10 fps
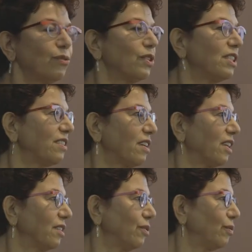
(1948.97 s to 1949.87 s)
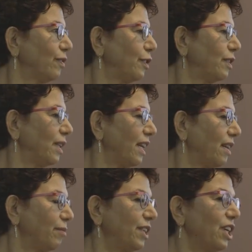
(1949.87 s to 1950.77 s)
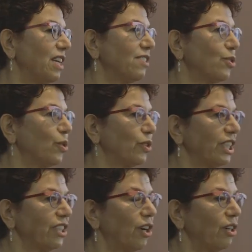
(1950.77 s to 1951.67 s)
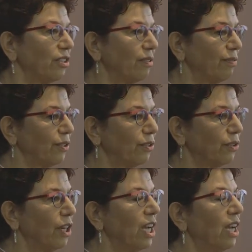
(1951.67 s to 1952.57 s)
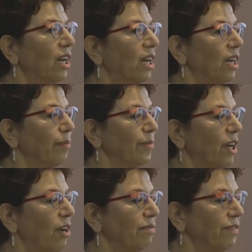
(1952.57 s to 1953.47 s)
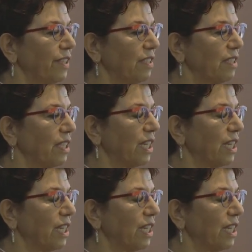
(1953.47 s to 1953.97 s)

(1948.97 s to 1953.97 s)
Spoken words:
resign, you will be escorted out of your office.